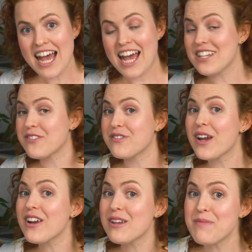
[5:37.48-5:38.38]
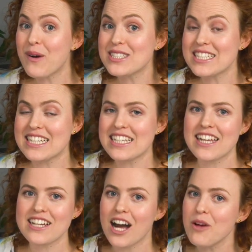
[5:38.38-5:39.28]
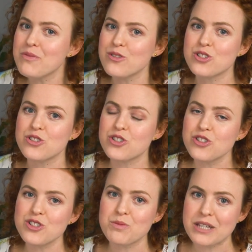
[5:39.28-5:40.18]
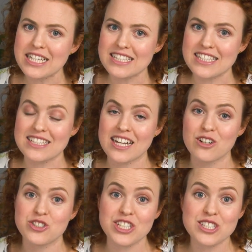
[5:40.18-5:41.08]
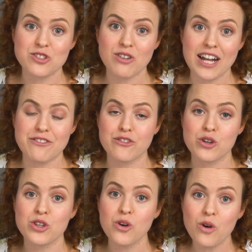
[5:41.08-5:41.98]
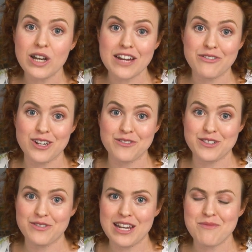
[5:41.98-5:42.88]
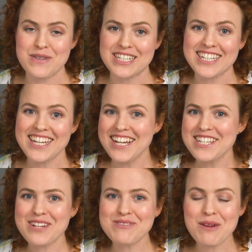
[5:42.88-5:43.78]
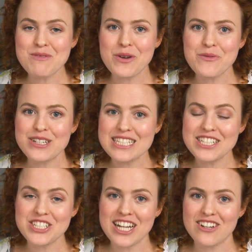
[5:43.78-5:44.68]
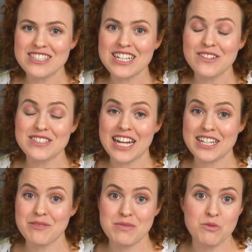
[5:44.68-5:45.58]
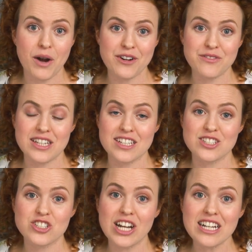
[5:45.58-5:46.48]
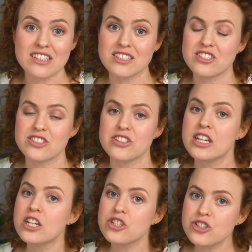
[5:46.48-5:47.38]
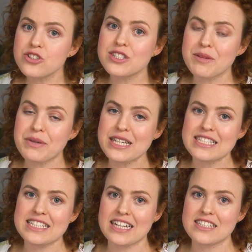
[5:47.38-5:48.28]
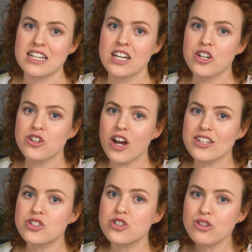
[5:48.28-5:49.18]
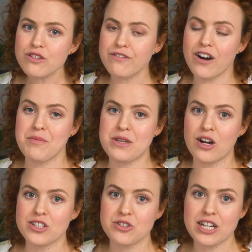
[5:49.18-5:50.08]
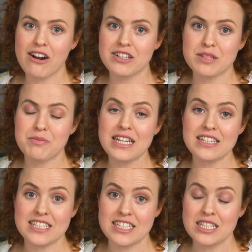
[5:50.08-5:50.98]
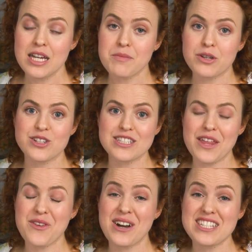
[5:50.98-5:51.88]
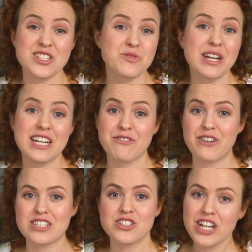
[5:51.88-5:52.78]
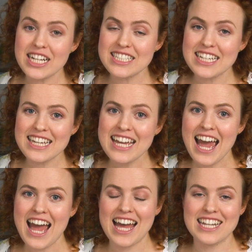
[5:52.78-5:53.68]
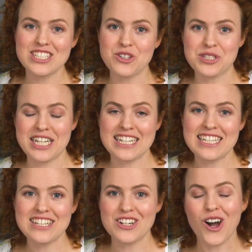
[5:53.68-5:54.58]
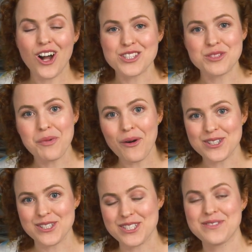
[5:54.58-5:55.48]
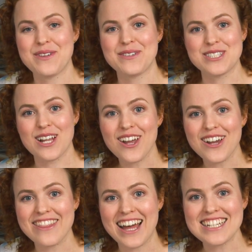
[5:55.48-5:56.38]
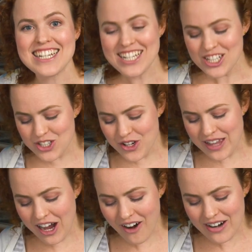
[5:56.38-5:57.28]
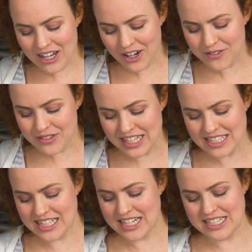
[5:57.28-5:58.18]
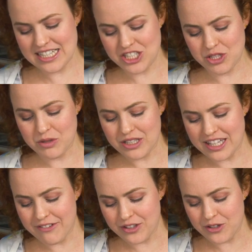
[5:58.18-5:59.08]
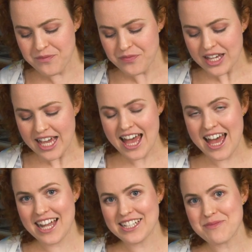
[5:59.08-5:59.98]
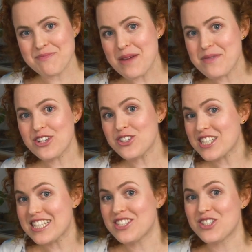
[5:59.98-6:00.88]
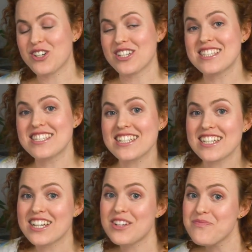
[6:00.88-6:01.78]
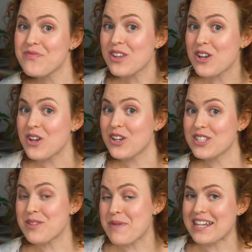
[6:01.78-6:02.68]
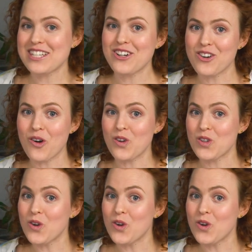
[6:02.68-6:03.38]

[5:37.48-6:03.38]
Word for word: And very importantly, they help you to choose pieces that are just right for your level of development. Sometimes when we're teaching ourselves, that can be one of the struggles to choose a piece that's not too far beyond your current ability because otherwise it's really frustrating and your technique can't support you to be able to learn that. So there are a lot of things that a teacher will give you and maybe you just need to consider depending on all